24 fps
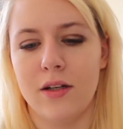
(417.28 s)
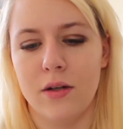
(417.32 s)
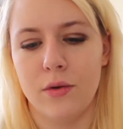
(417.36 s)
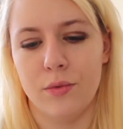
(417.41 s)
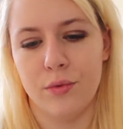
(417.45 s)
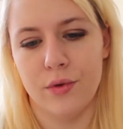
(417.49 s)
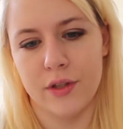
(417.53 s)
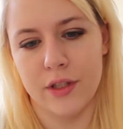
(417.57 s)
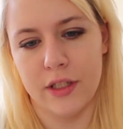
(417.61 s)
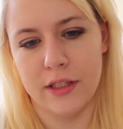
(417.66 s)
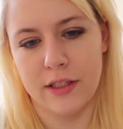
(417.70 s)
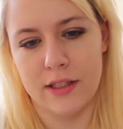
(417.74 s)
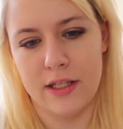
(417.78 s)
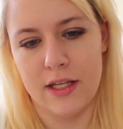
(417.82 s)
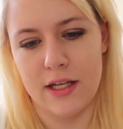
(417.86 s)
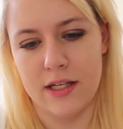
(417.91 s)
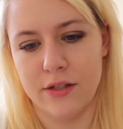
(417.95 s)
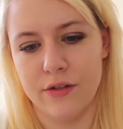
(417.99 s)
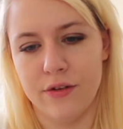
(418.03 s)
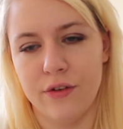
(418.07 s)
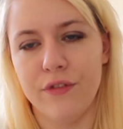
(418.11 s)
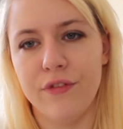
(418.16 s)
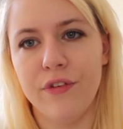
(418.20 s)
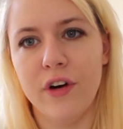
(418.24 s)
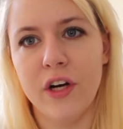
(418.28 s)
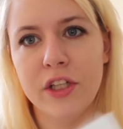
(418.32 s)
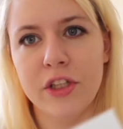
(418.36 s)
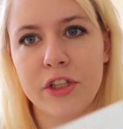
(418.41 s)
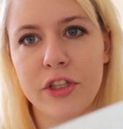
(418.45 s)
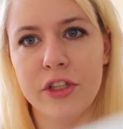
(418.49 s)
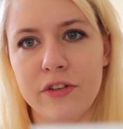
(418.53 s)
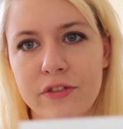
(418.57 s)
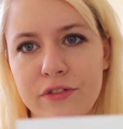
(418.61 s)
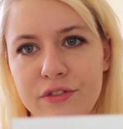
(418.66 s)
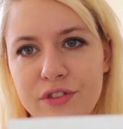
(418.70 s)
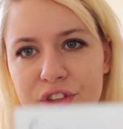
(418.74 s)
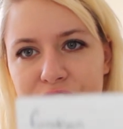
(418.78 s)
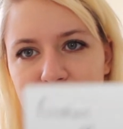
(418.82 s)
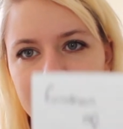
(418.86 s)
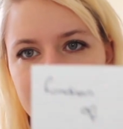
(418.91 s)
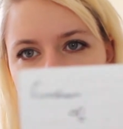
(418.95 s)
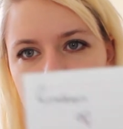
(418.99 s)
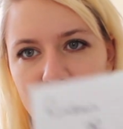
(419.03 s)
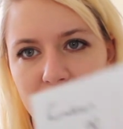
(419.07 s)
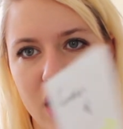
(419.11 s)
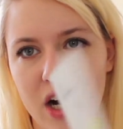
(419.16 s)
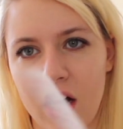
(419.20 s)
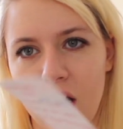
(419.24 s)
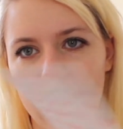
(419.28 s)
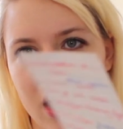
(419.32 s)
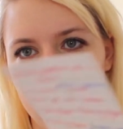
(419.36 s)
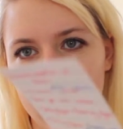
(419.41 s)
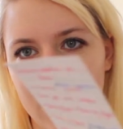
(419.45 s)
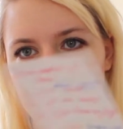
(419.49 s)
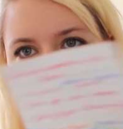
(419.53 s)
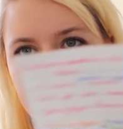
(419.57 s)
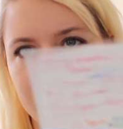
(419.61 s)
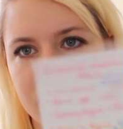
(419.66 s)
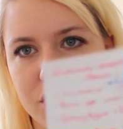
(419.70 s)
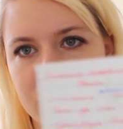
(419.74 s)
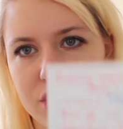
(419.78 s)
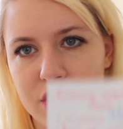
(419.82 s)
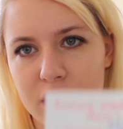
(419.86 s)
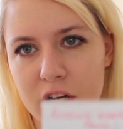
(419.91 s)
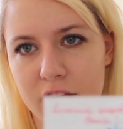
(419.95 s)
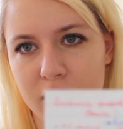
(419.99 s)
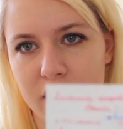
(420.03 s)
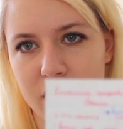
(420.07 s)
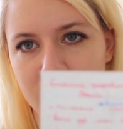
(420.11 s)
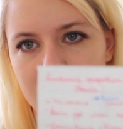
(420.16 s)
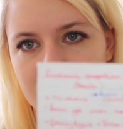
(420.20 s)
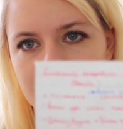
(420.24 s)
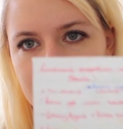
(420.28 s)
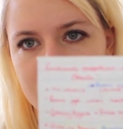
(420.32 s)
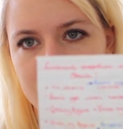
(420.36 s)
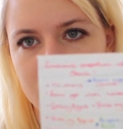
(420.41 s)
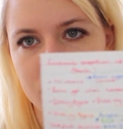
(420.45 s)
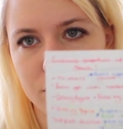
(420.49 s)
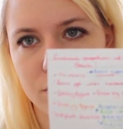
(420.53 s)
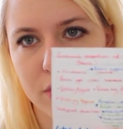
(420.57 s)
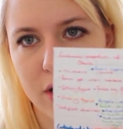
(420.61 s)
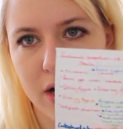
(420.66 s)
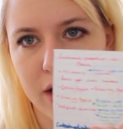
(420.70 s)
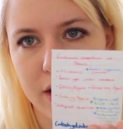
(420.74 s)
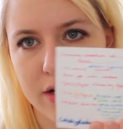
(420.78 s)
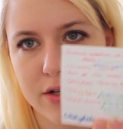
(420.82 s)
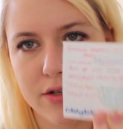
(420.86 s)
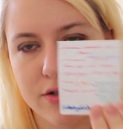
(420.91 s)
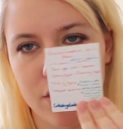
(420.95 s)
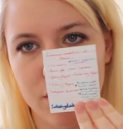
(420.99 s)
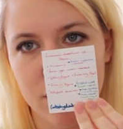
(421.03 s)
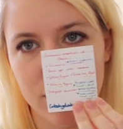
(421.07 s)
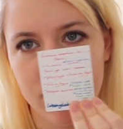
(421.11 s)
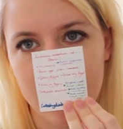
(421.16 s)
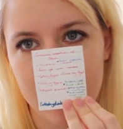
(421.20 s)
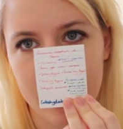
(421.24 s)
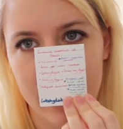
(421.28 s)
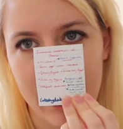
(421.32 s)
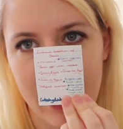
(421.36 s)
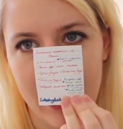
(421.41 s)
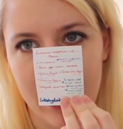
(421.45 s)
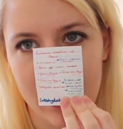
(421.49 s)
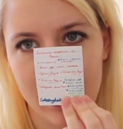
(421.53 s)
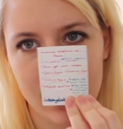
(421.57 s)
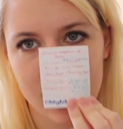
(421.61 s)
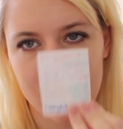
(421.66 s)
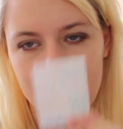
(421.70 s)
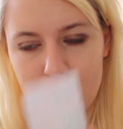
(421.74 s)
What is this? Function of starch, and then I just write on the back